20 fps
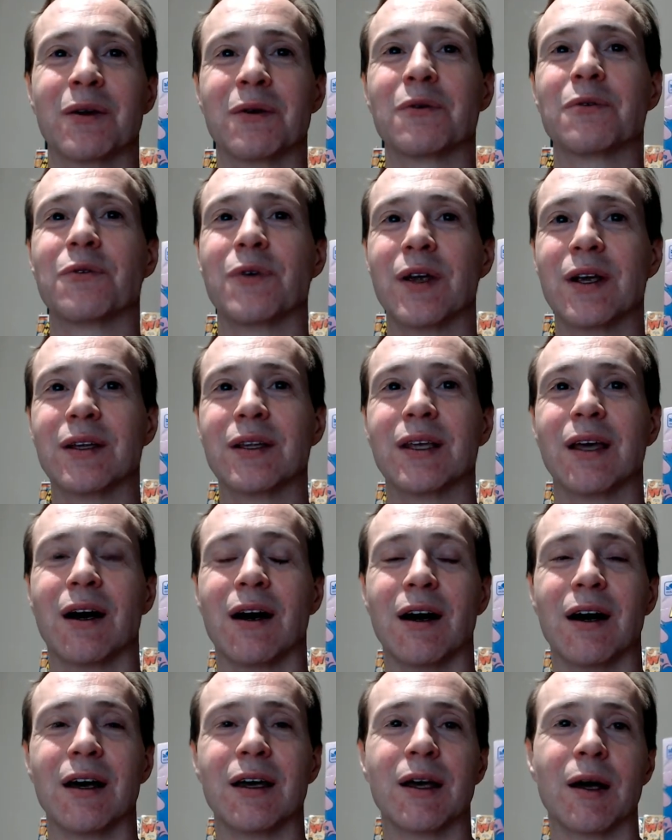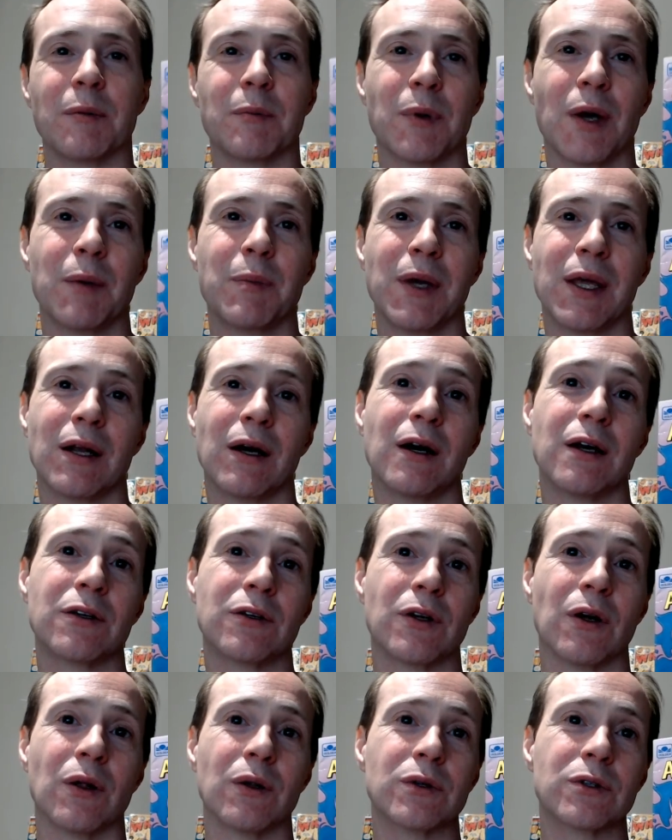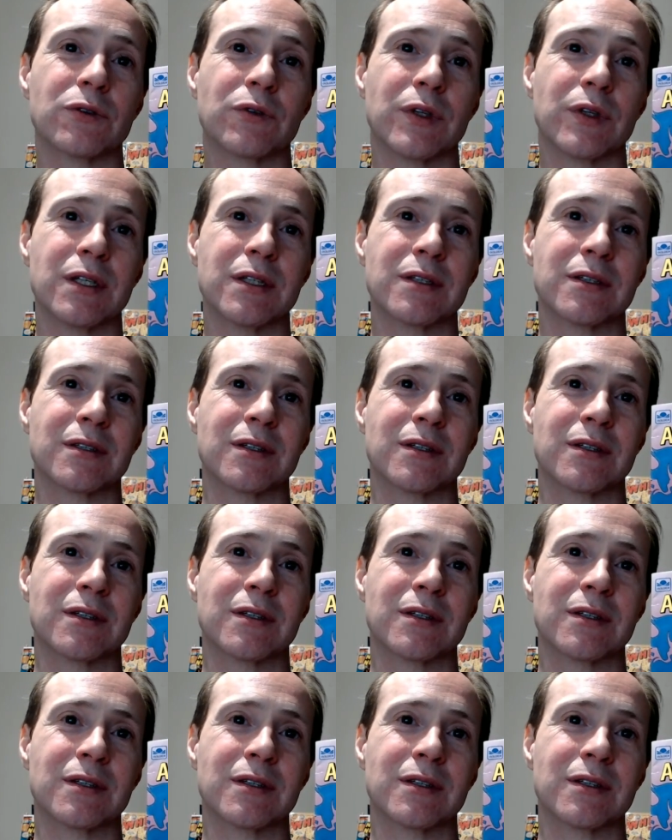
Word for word: fairly high. I, I paid hundred dollars for this,